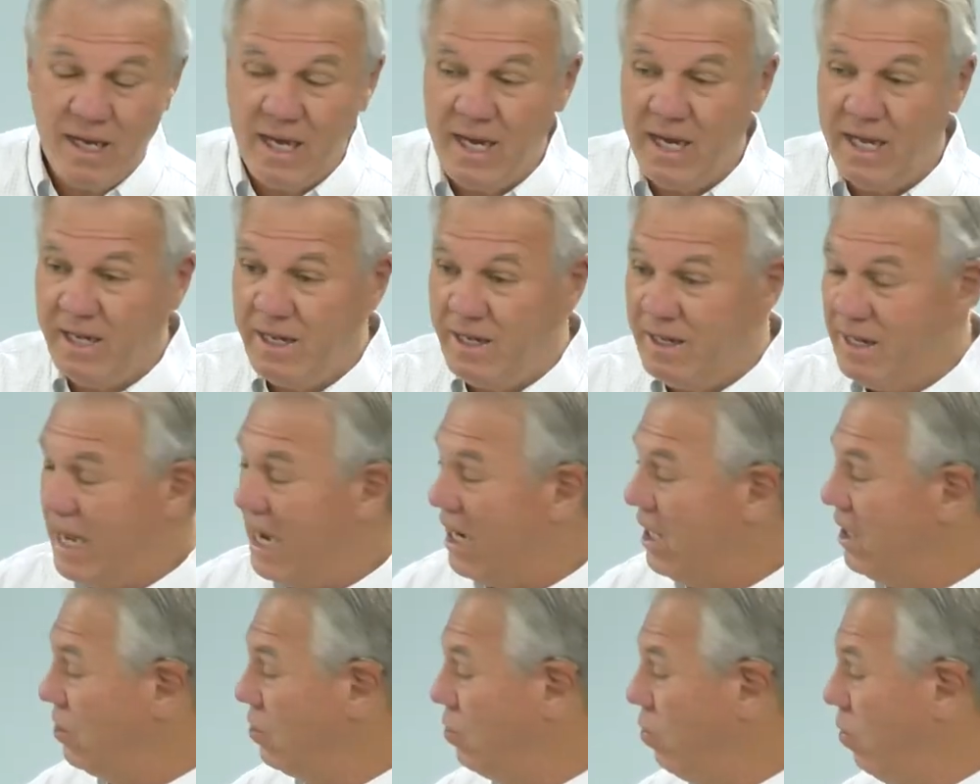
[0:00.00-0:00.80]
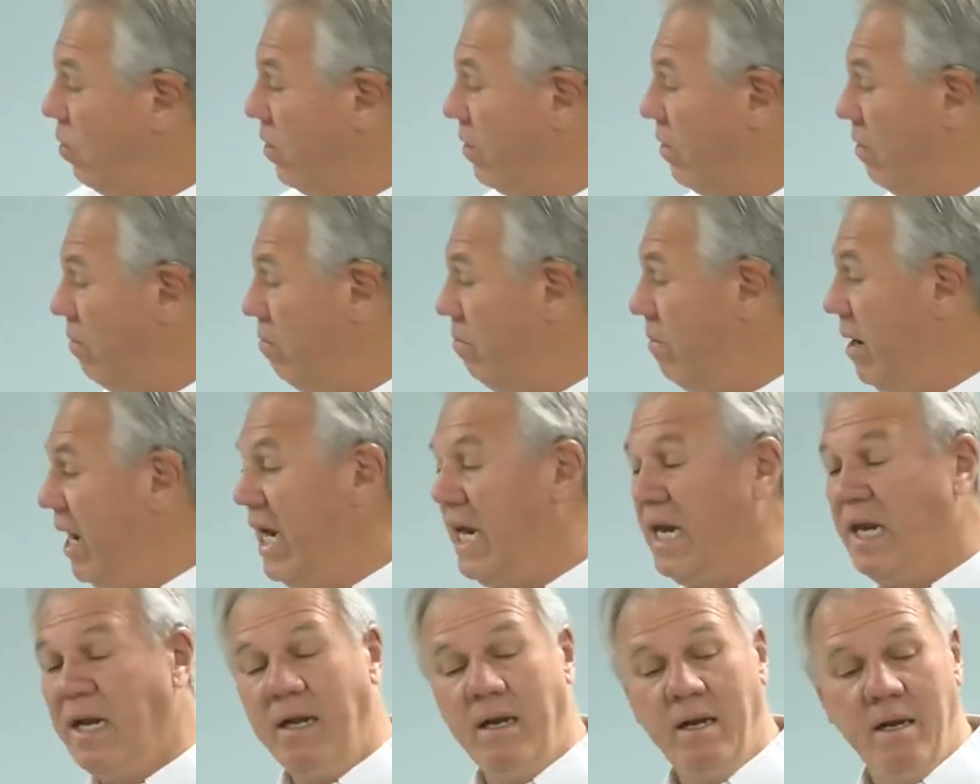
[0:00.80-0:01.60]
And that is one of the
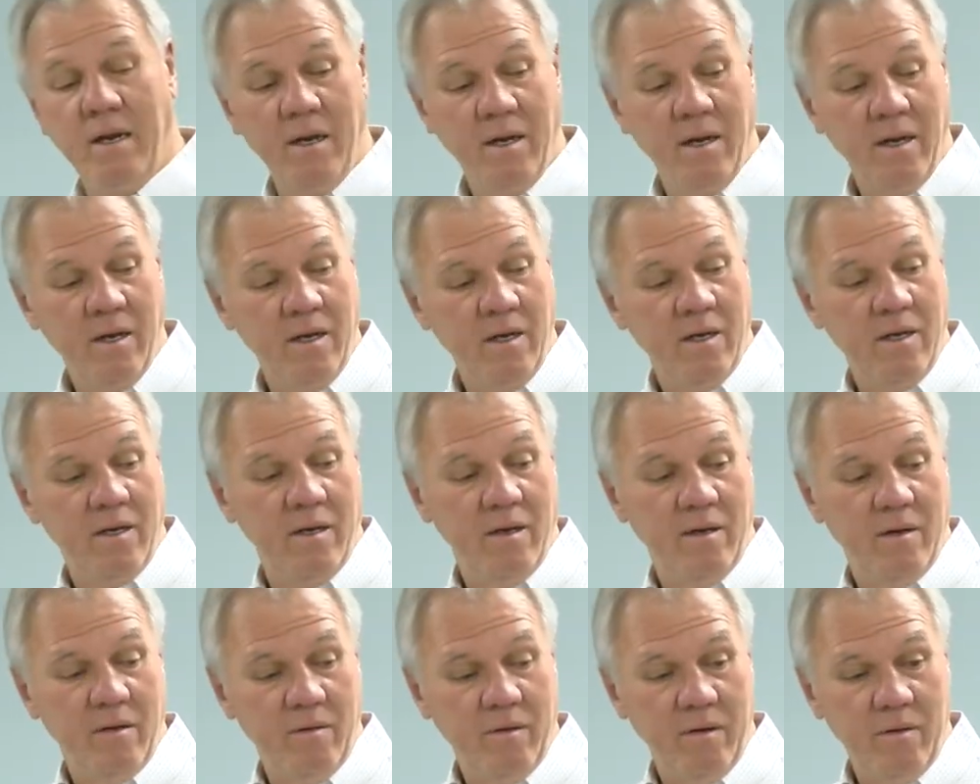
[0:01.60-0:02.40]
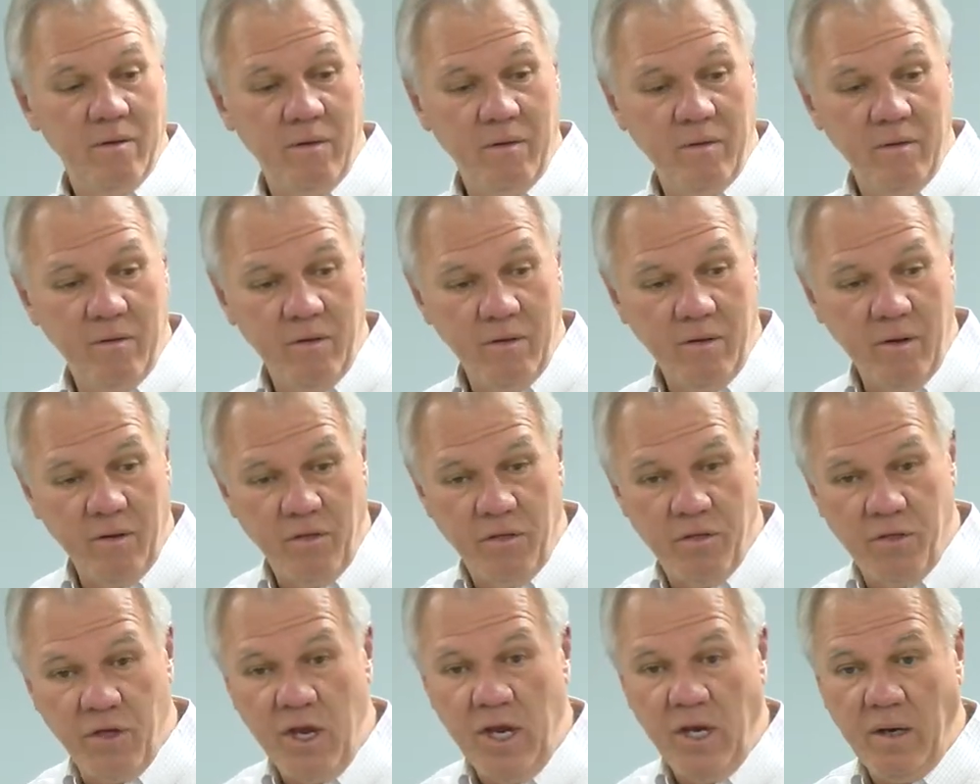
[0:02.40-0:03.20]
main
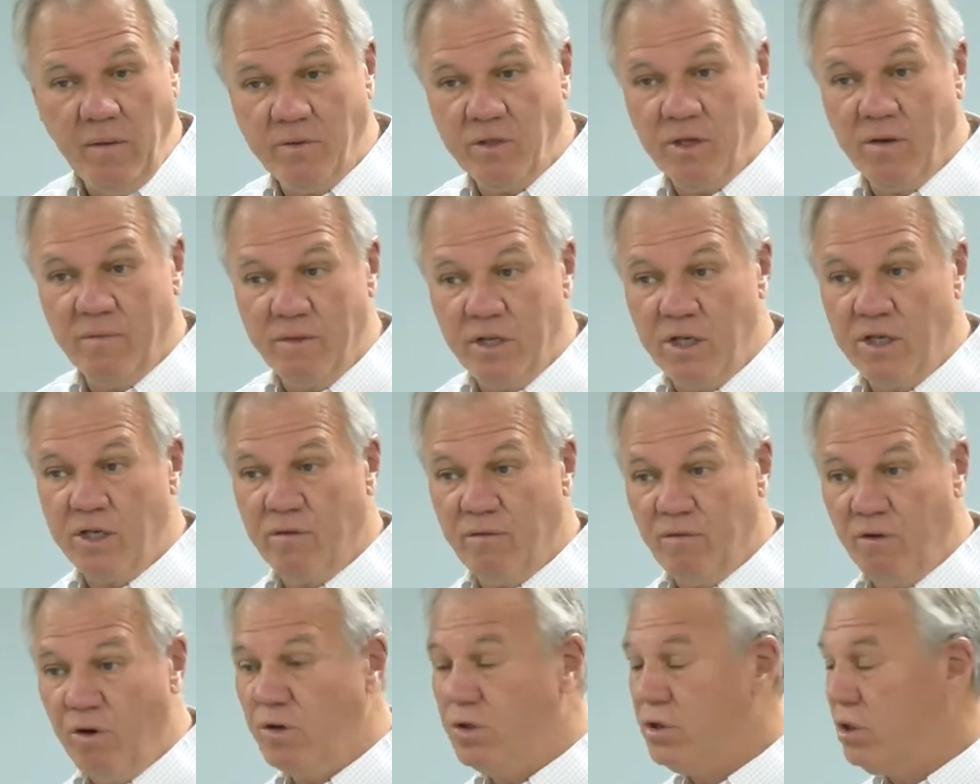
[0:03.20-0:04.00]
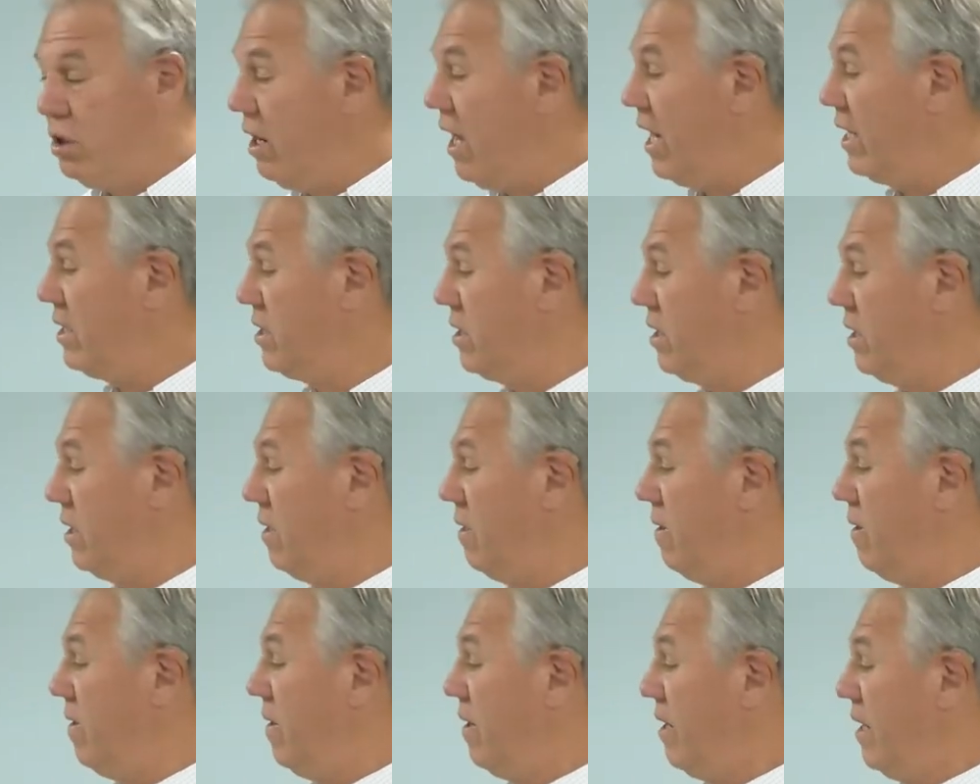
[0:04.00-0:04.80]
themes of this first
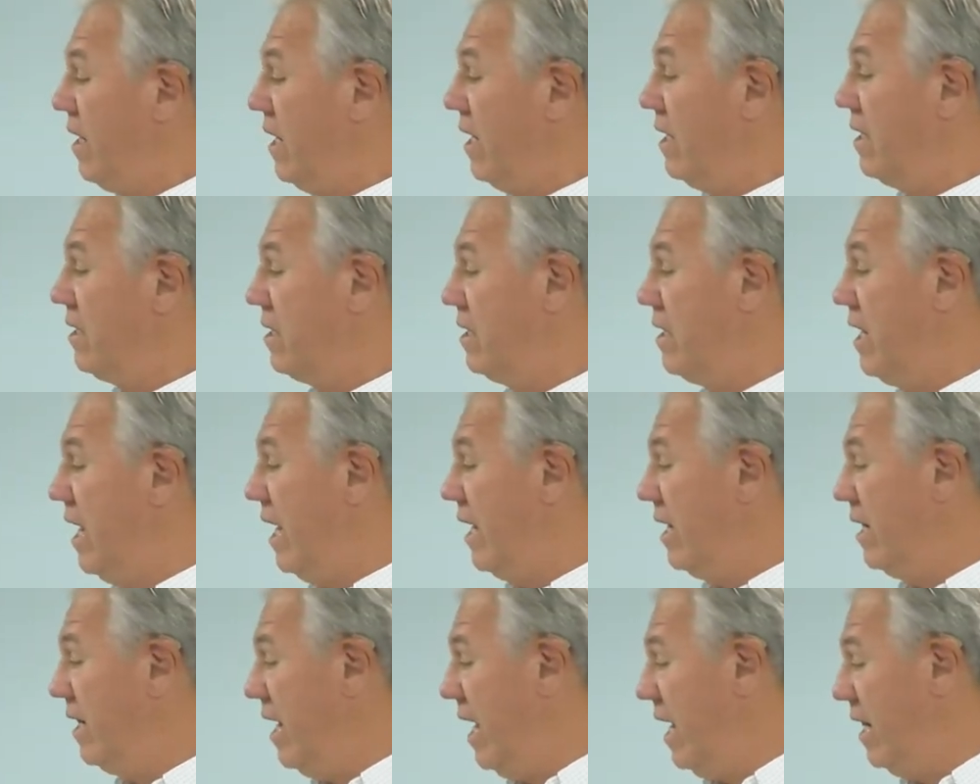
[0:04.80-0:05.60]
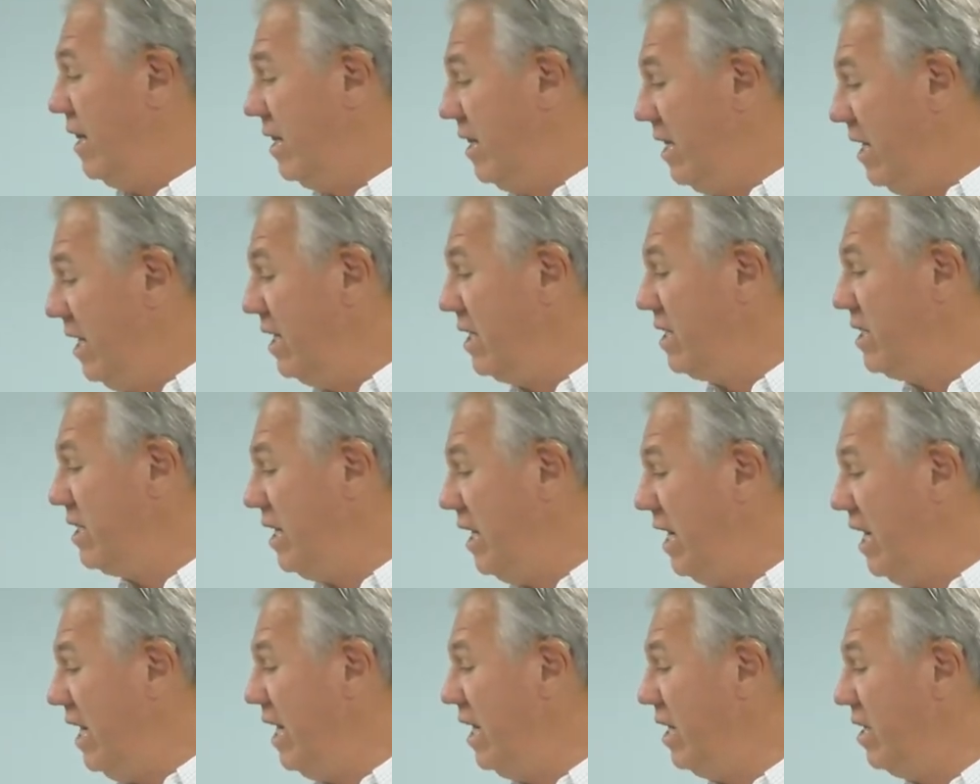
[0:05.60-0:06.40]
lesson is that, that this
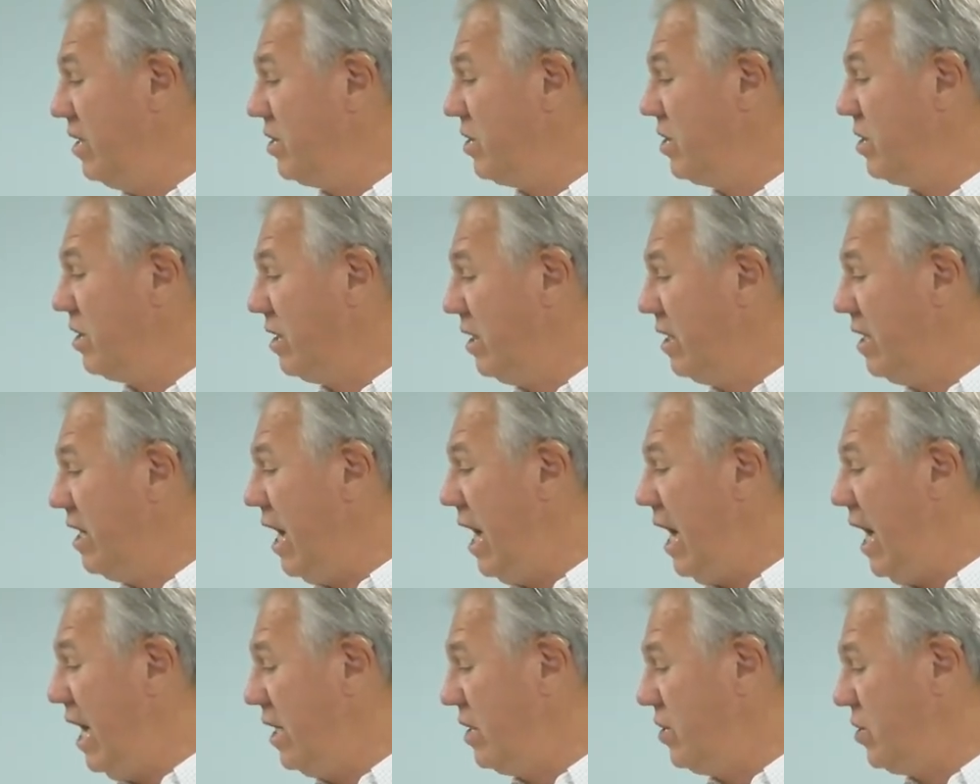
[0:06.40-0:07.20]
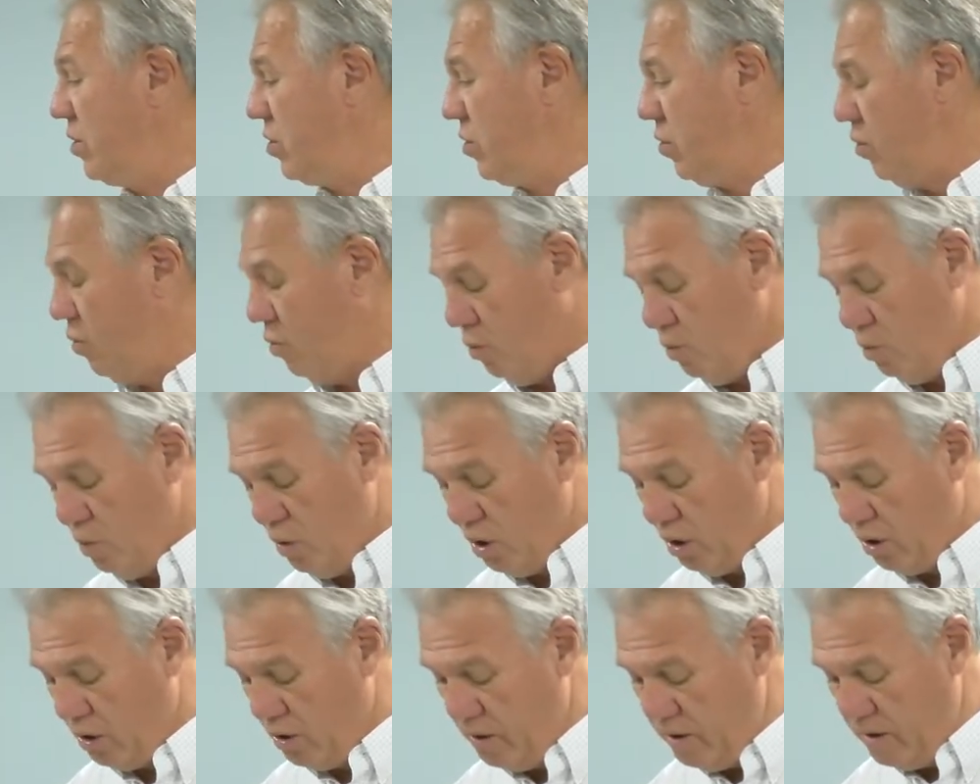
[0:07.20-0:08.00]
is God's
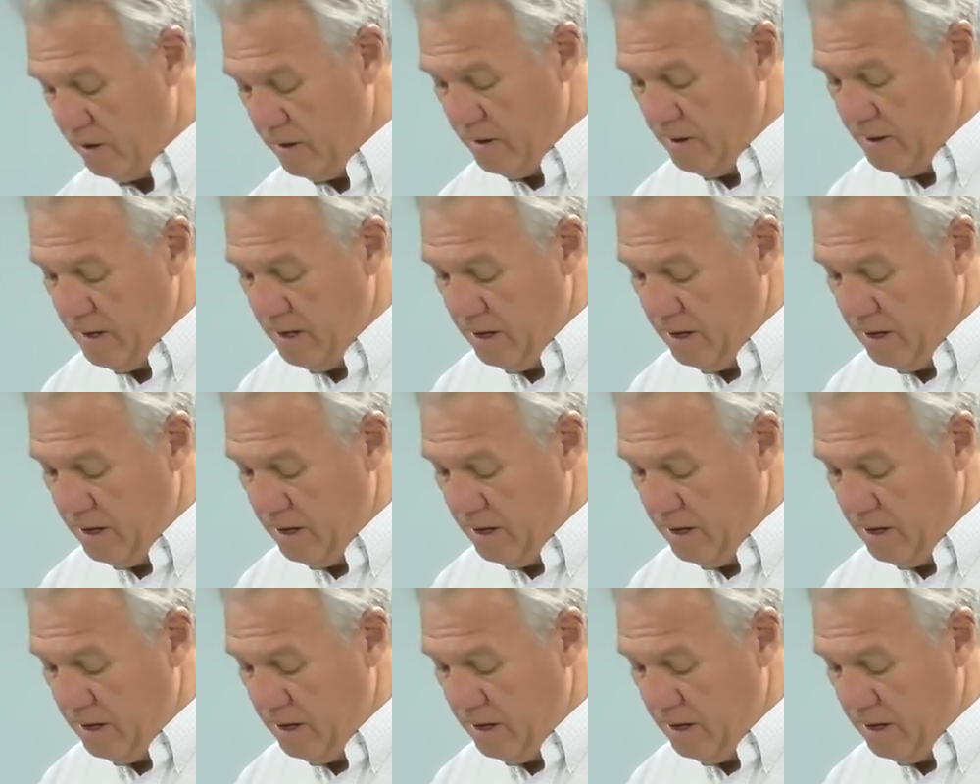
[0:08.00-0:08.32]
Word.